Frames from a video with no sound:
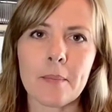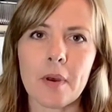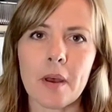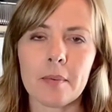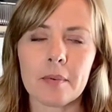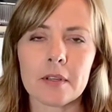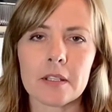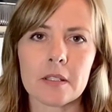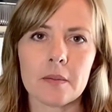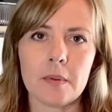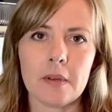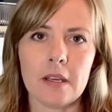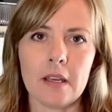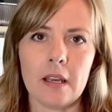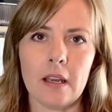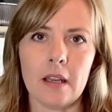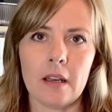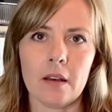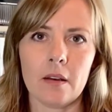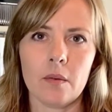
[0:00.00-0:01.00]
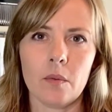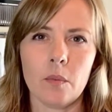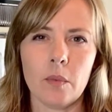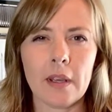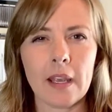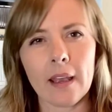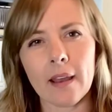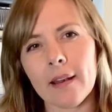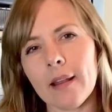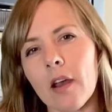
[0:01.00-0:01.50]
public speaking, we
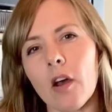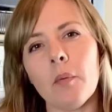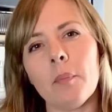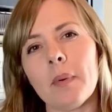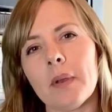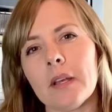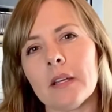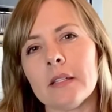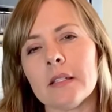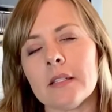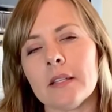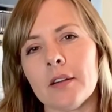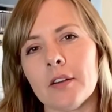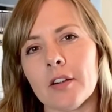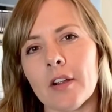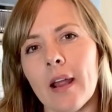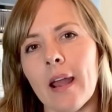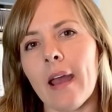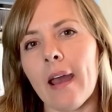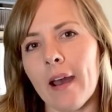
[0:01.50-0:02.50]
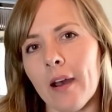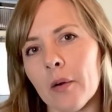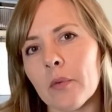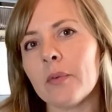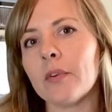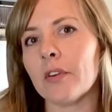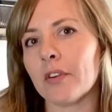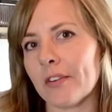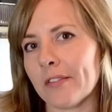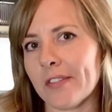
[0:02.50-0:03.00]
can't help but consider how
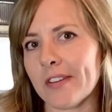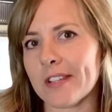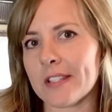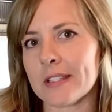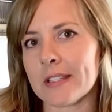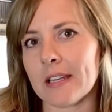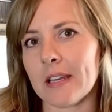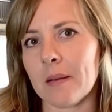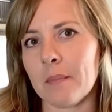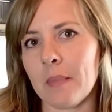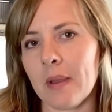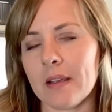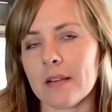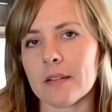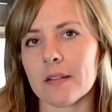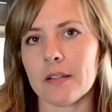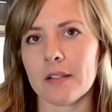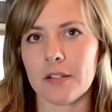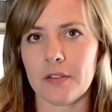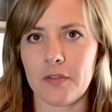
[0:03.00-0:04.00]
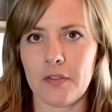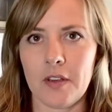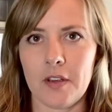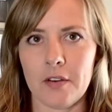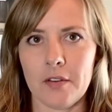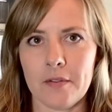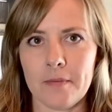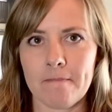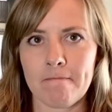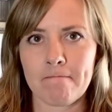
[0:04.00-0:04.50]
nervous it makes us
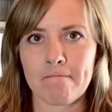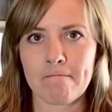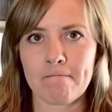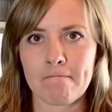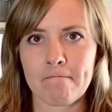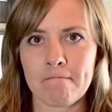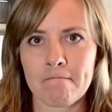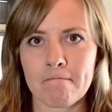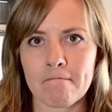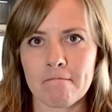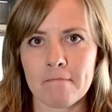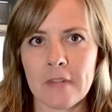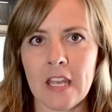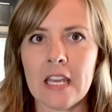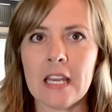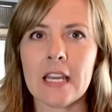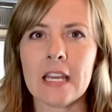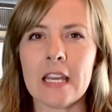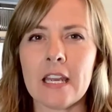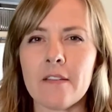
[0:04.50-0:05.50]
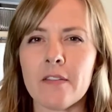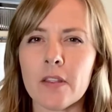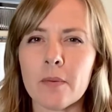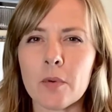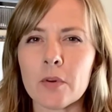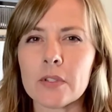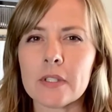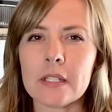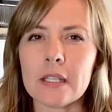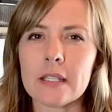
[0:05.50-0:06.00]
feel. Even the
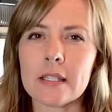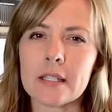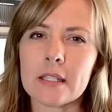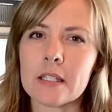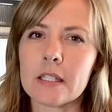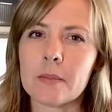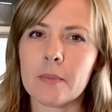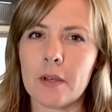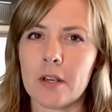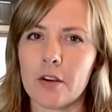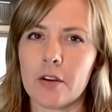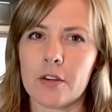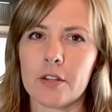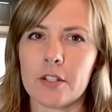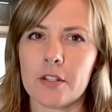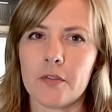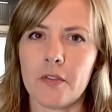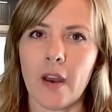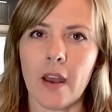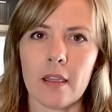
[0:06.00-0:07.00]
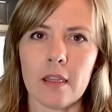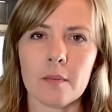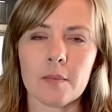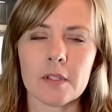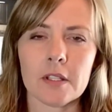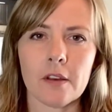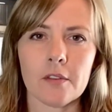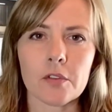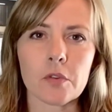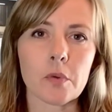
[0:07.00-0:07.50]
most seasoned speakers find
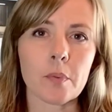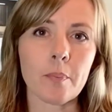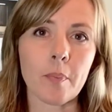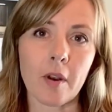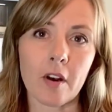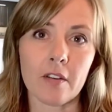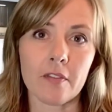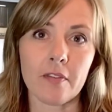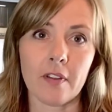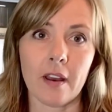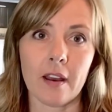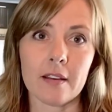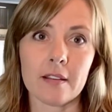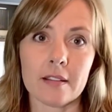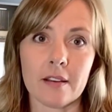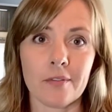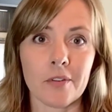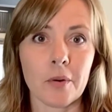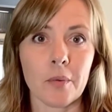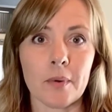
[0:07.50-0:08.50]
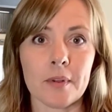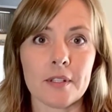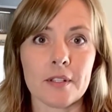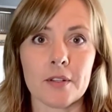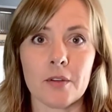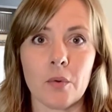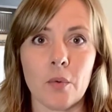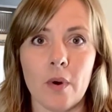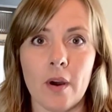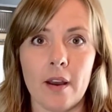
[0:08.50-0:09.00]
themselves with butterflies every
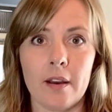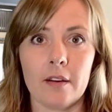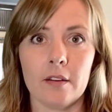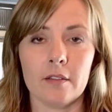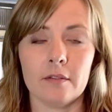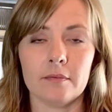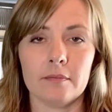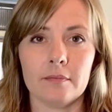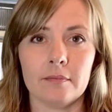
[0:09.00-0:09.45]
once in a while.